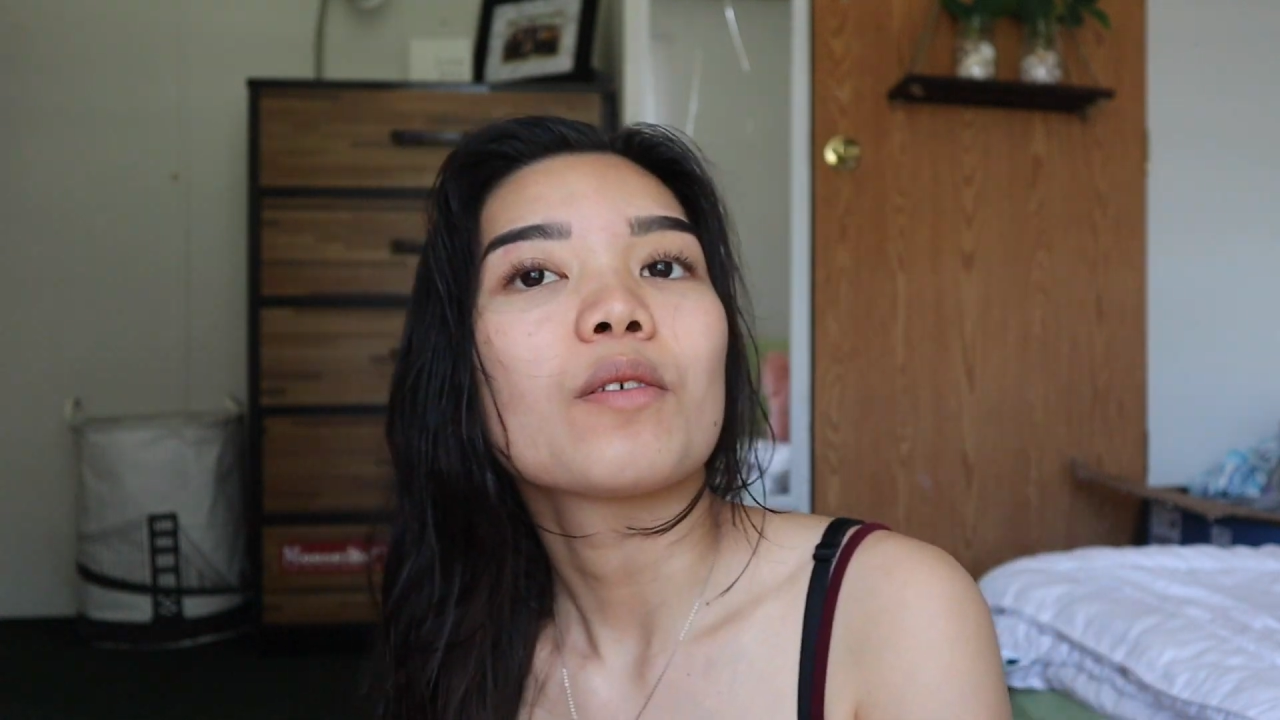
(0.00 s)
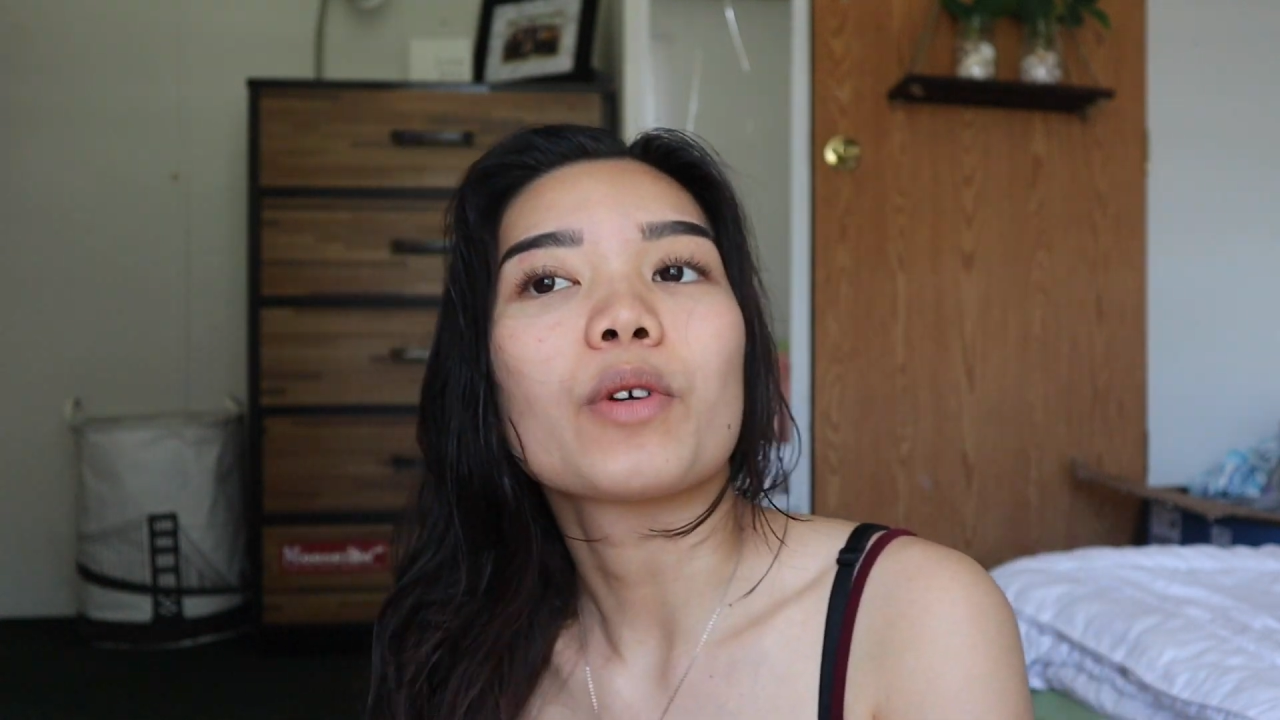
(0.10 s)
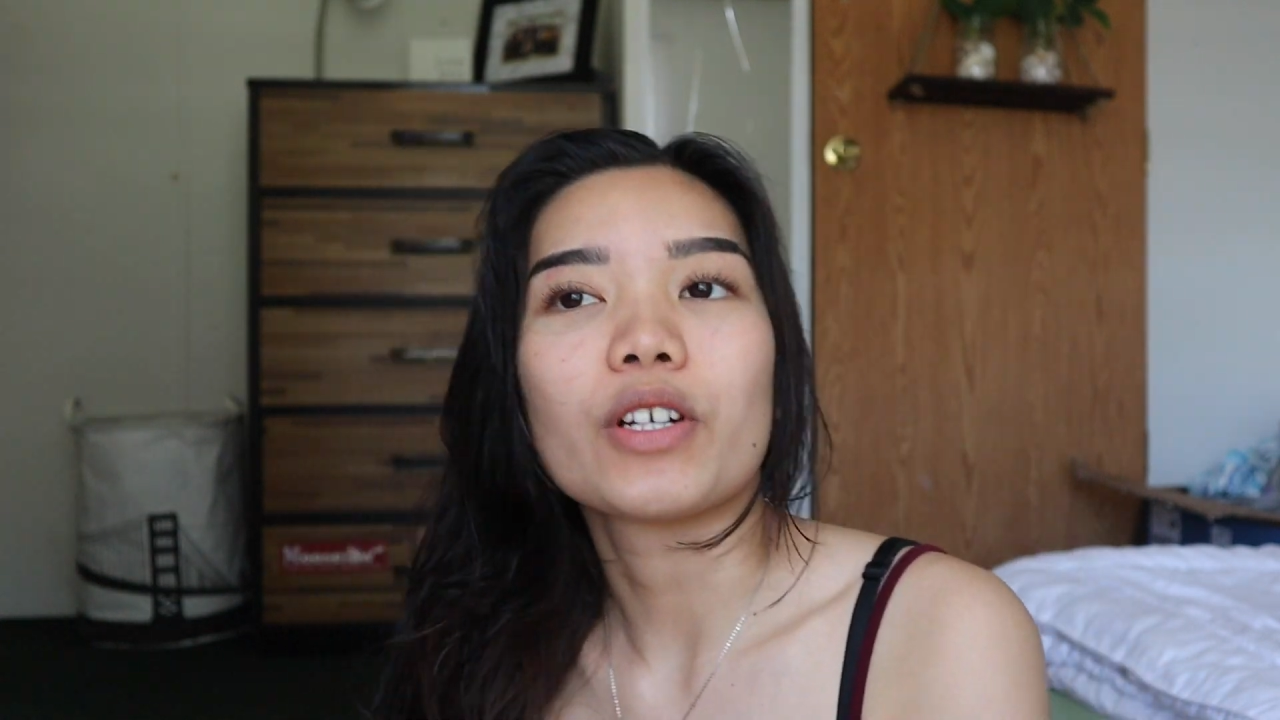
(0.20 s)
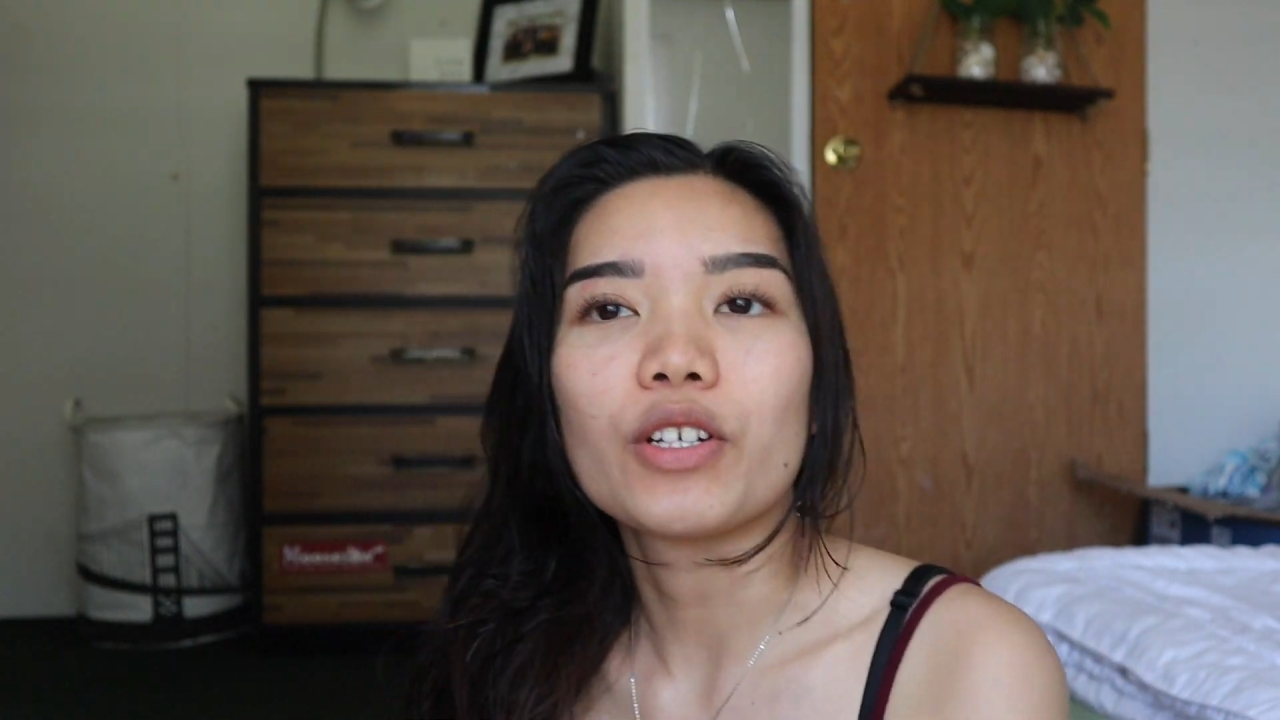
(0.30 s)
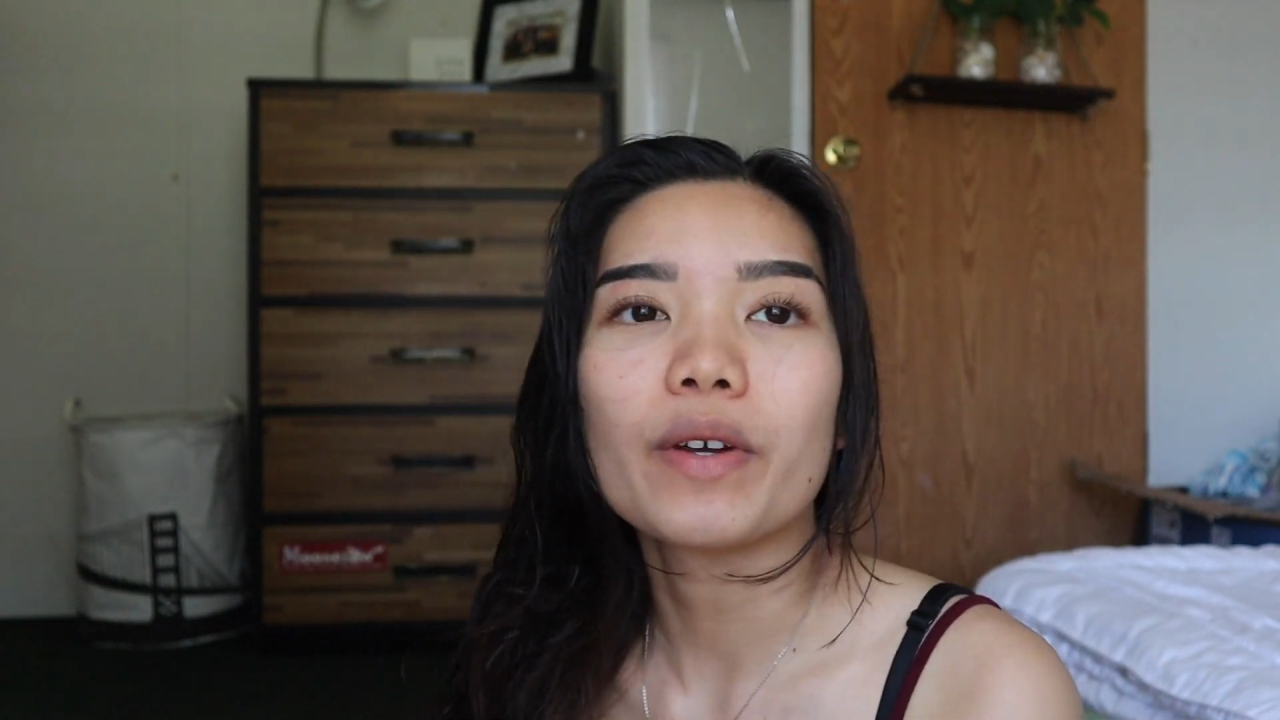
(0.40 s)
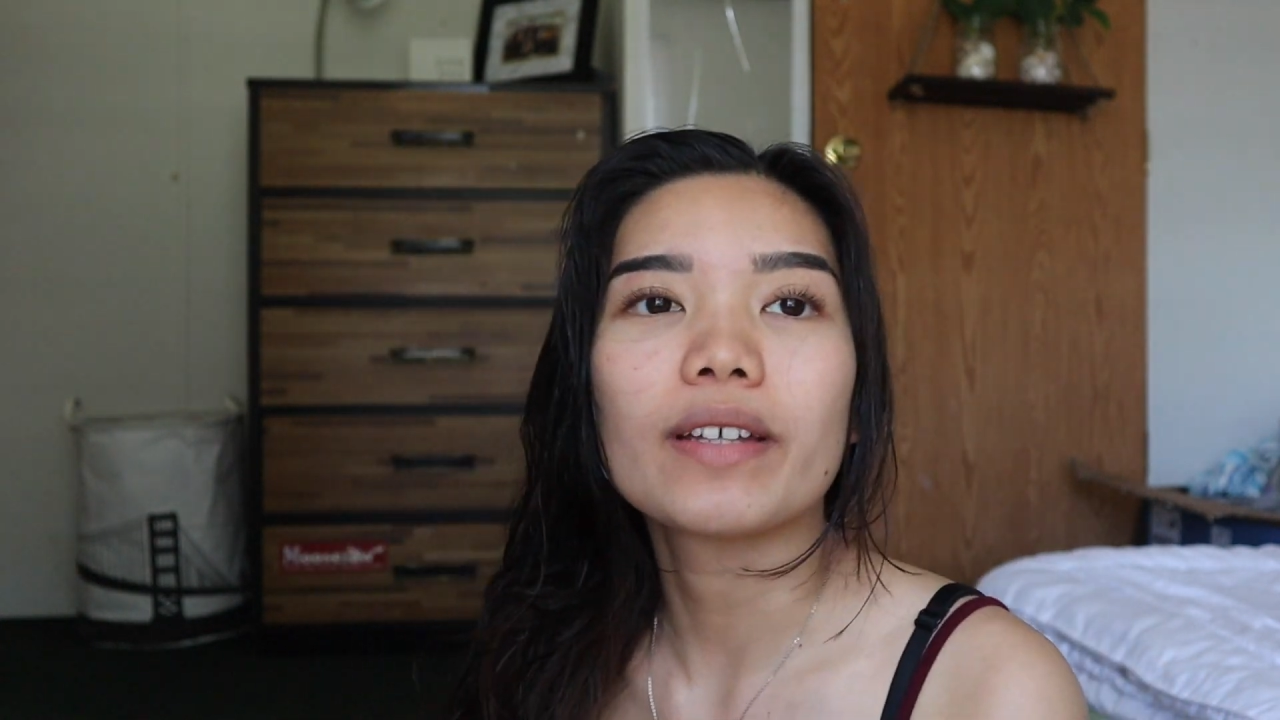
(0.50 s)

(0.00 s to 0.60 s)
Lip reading: We're gonna do